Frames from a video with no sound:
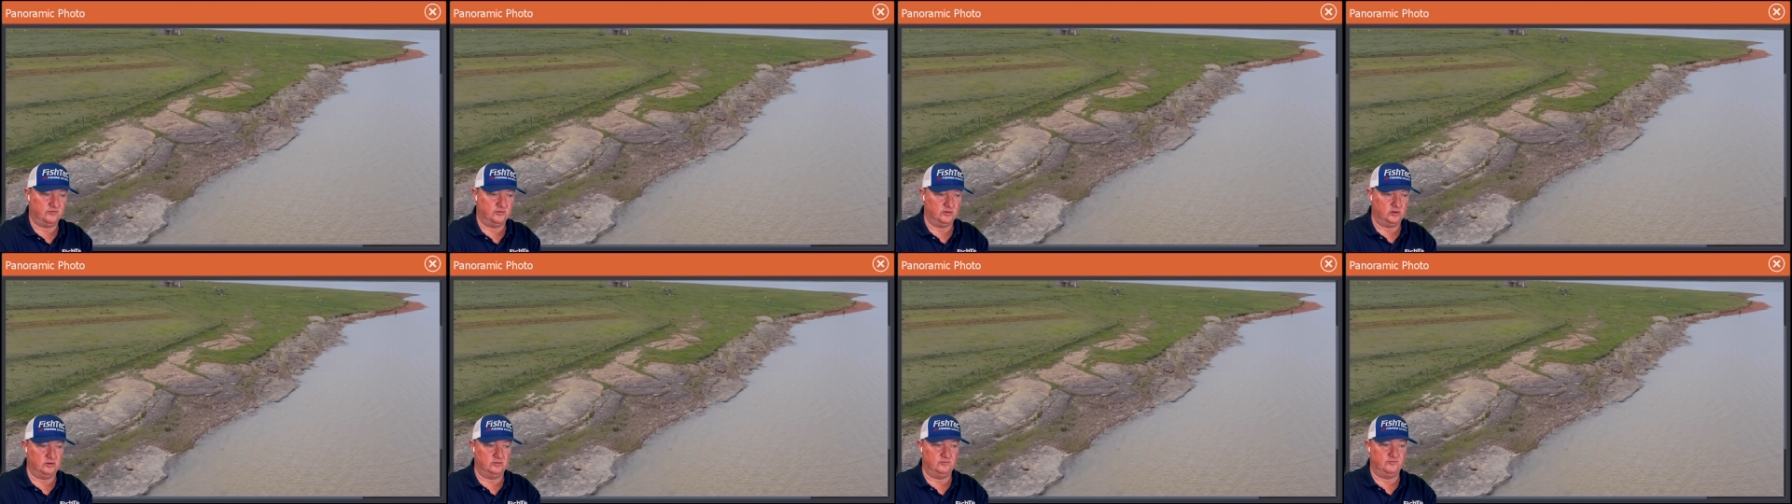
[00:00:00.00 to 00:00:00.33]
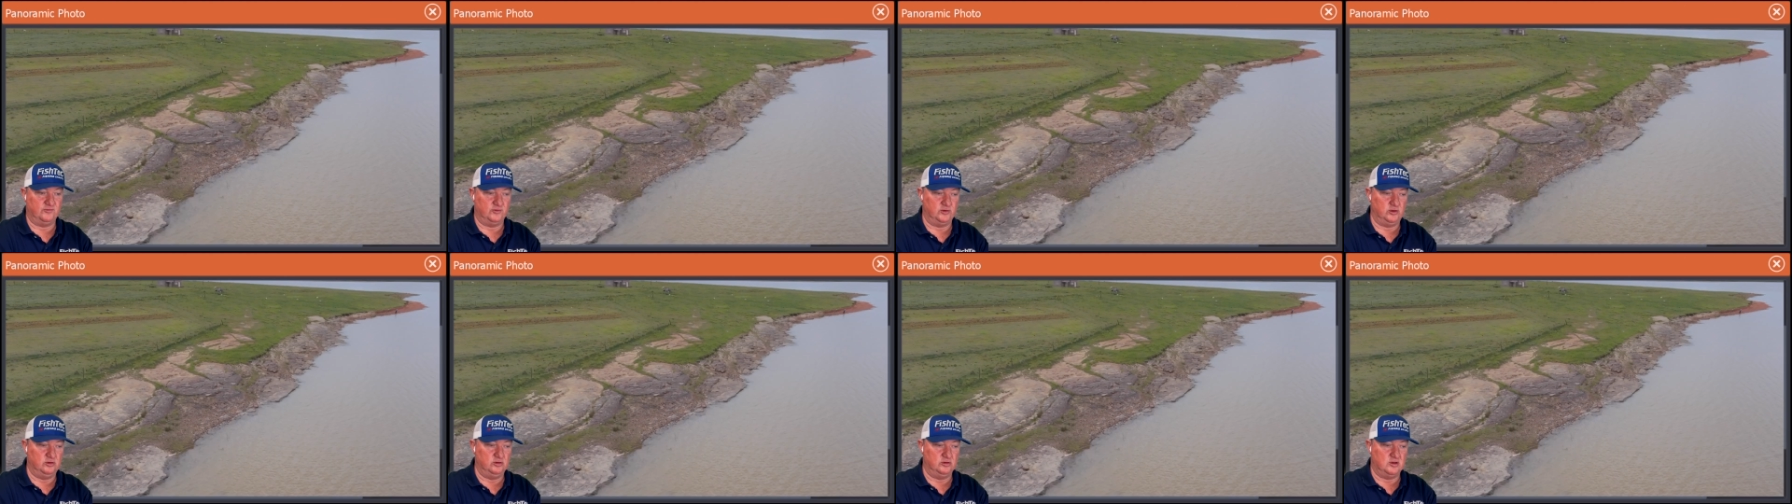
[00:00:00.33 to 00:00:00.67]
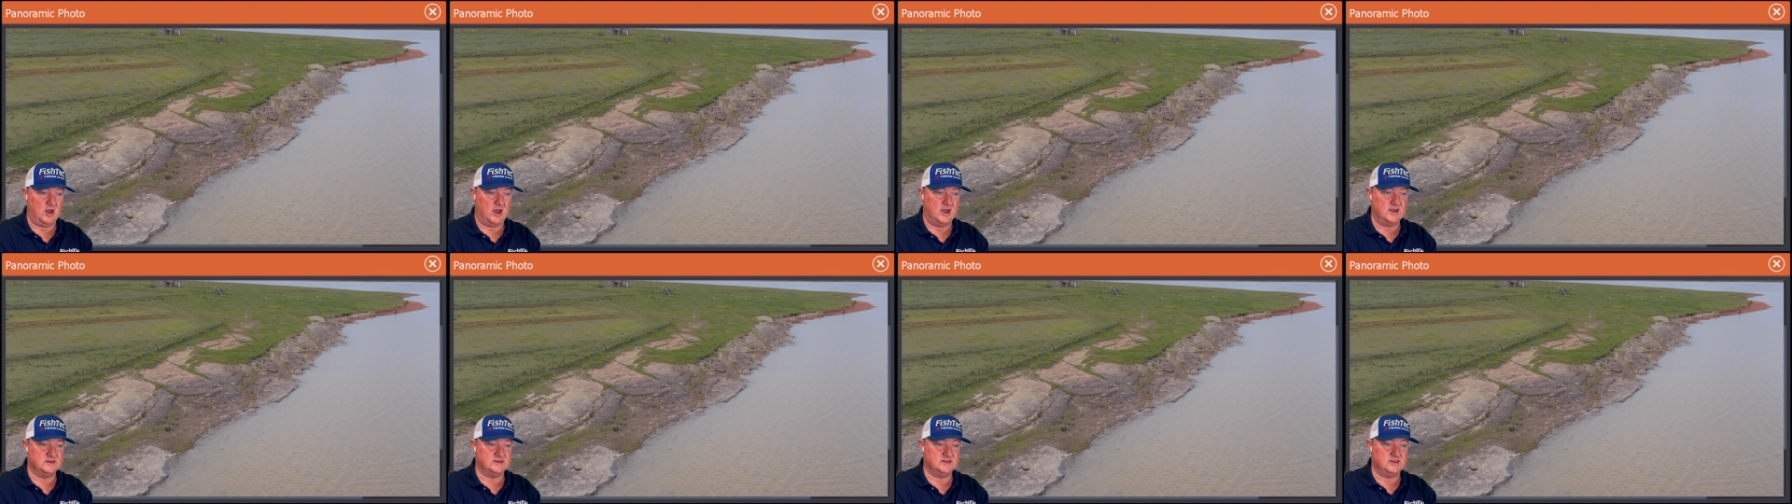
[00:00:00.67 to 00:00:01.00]
for you
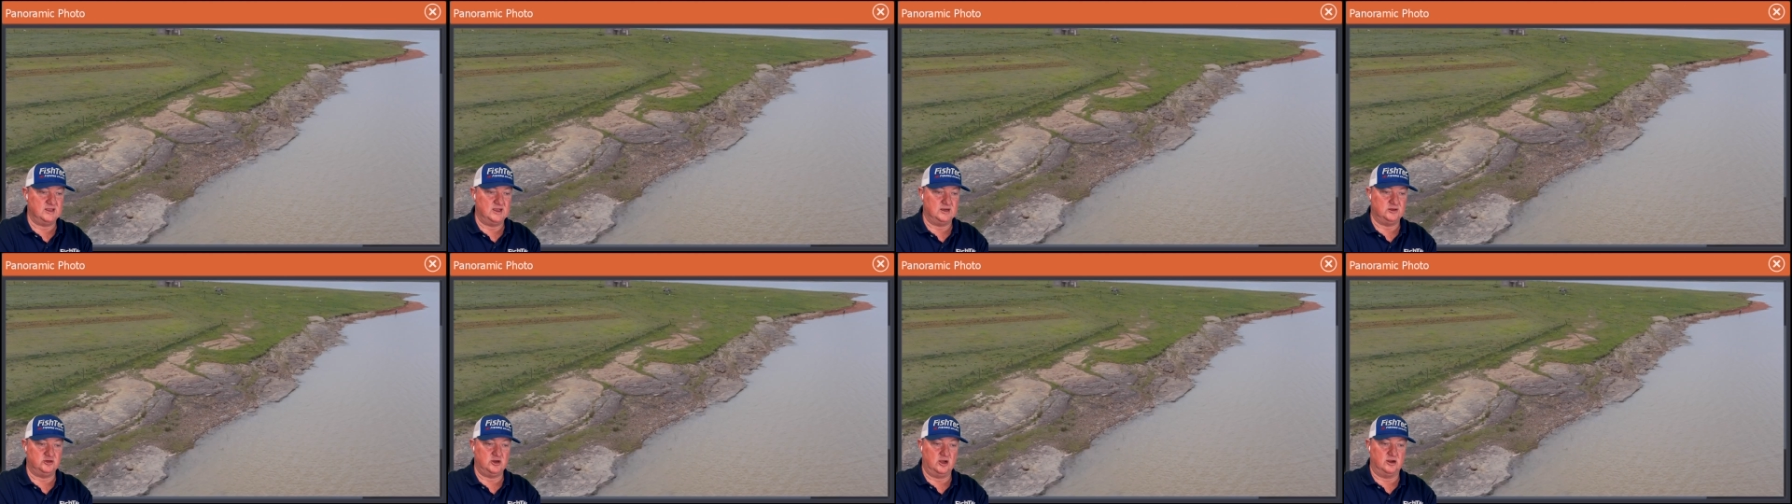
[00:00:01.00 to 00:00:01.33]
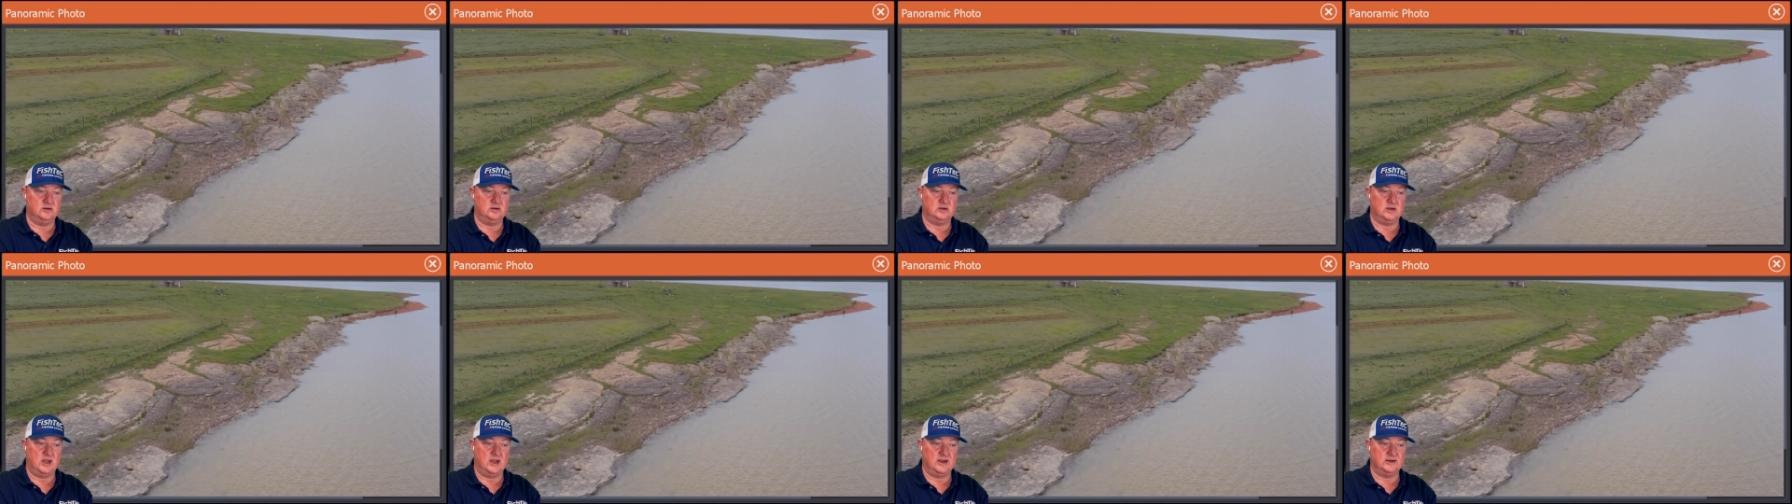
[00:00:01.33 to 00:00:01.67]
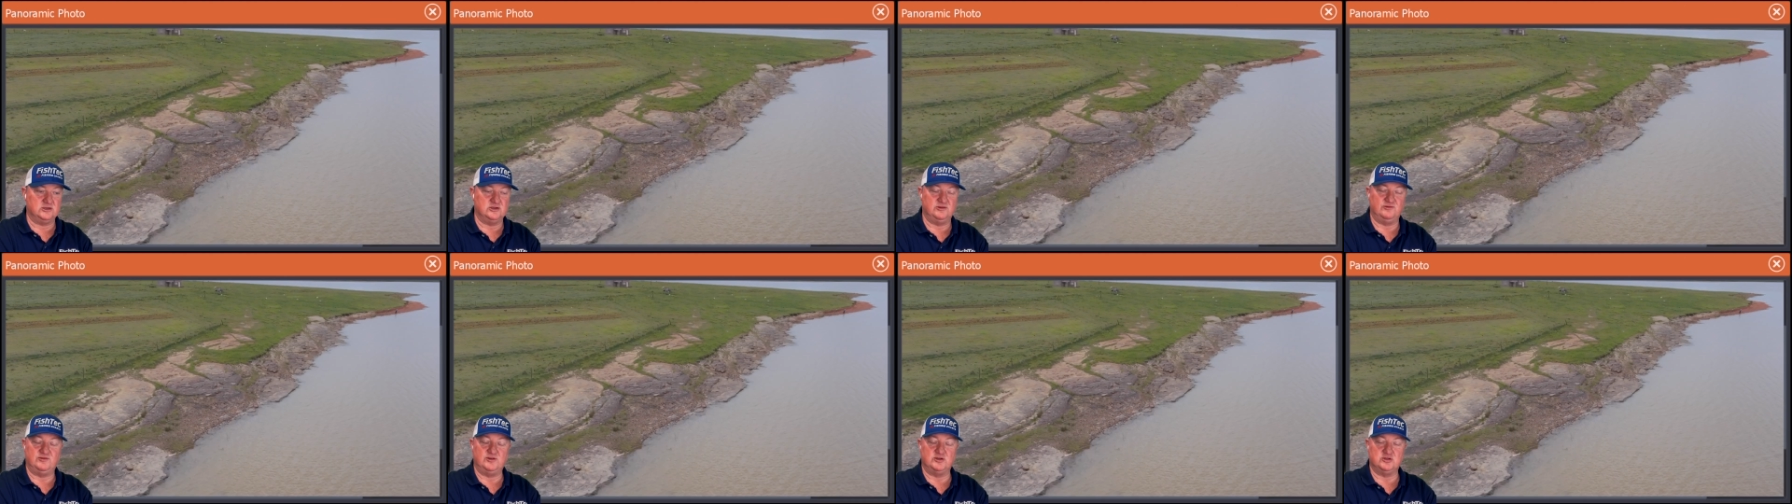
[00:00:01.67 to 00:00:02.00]
guys that don't
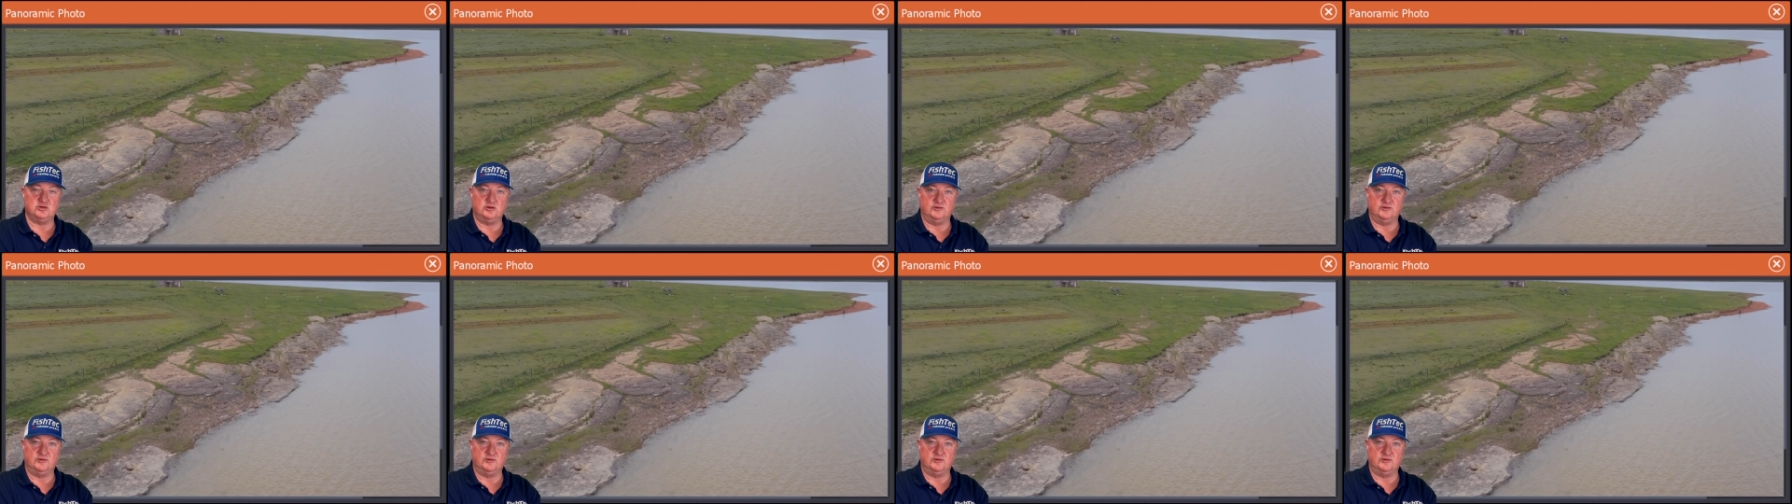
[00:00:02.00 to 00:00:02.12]
like to fish